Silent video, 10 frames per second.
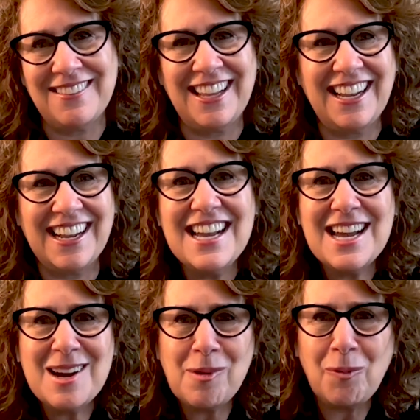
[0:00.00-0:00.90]
like
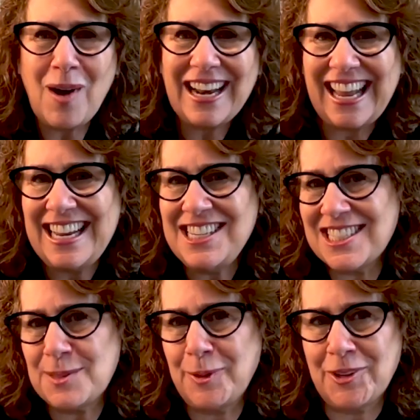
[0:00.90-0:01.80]
what
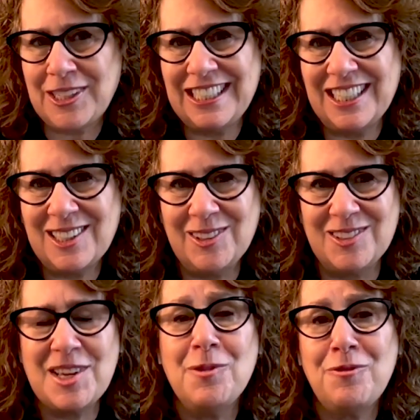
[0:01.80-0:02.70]
ages we were going to include.
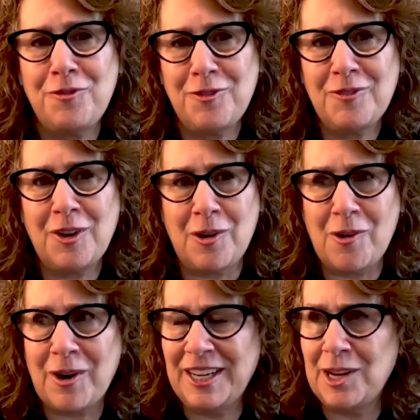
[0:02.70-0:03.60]
So,
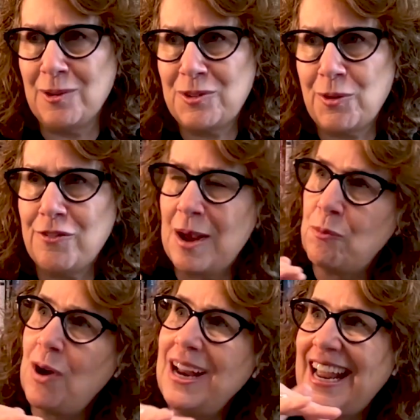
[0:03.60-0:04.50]
or, sort of at
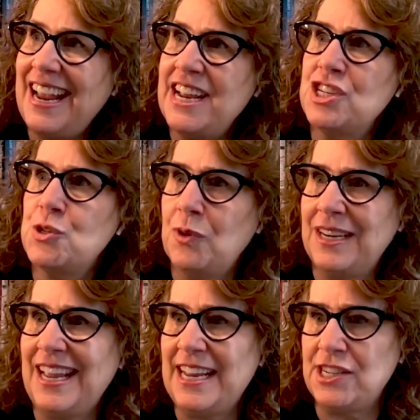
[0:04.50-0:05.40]
what age would
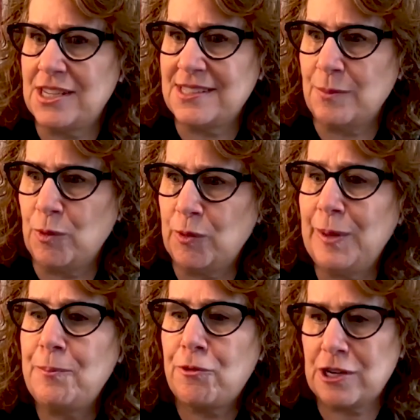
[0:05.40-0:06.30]
we
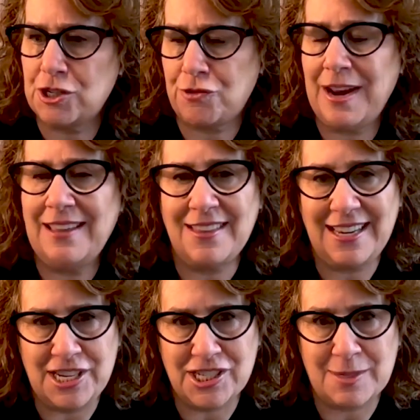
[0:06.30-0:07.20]
portray that
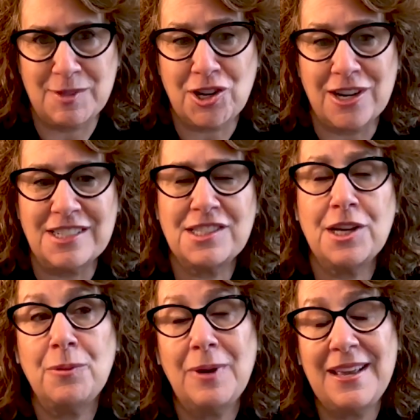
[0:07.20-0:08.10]
ageism starts?
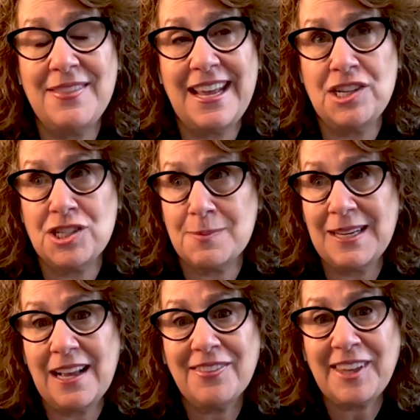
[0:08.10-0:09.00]
So in the ageism and
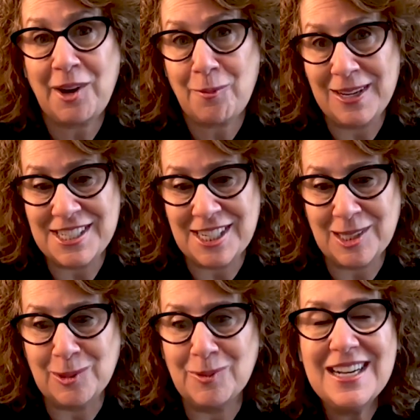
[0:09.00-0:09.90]
healthcare
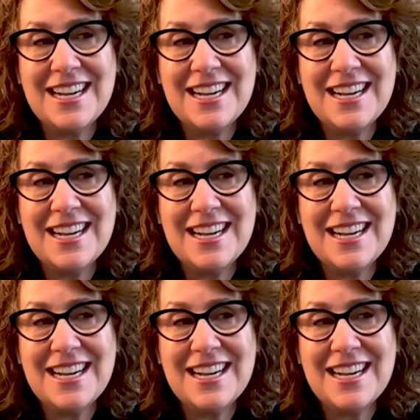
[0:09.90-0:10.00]
window,